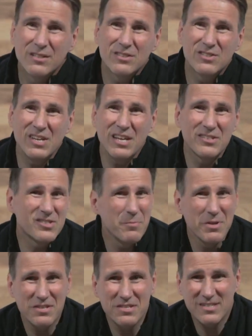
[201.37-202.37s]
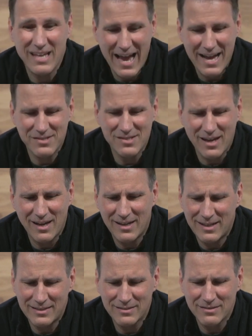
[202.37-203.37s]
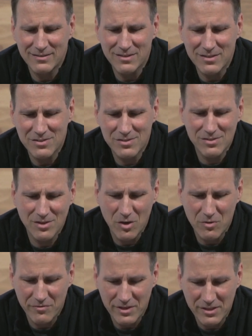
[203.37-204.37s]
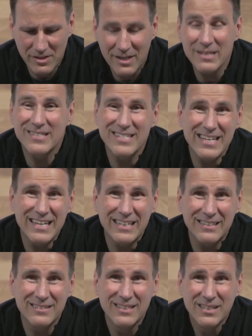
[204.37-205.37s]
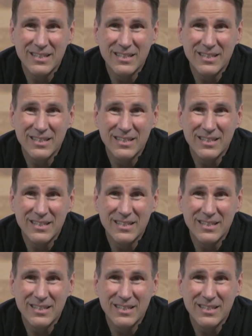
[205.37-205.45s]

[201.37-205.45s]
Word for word: seeing some of the stats on this COVID 19